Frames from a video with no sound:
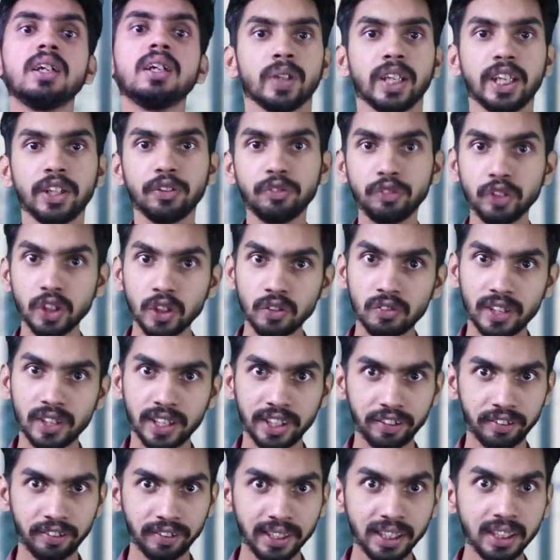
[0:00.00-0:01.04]
If you're
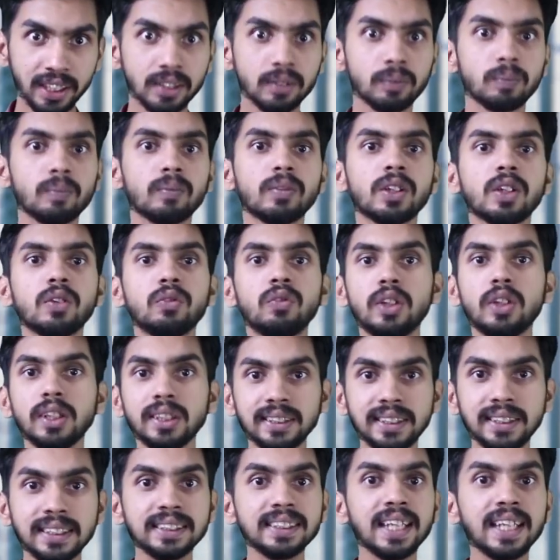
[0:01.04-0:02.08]
wondering, what's
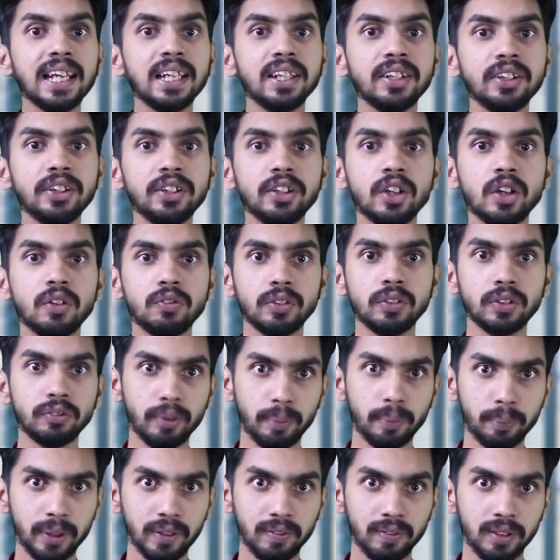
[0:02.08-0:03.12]
the salary of a
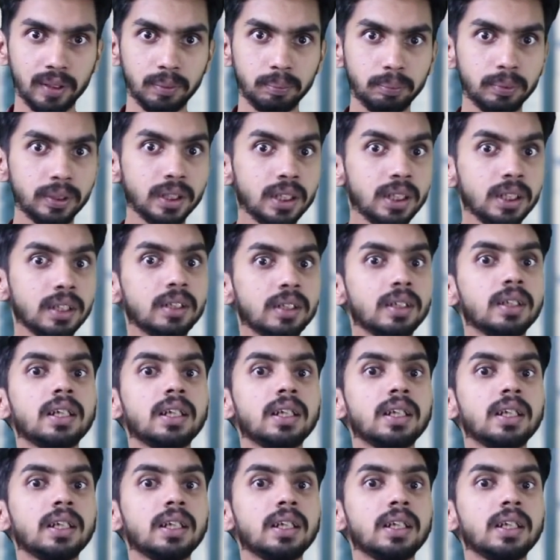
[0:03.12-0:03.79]
web developer?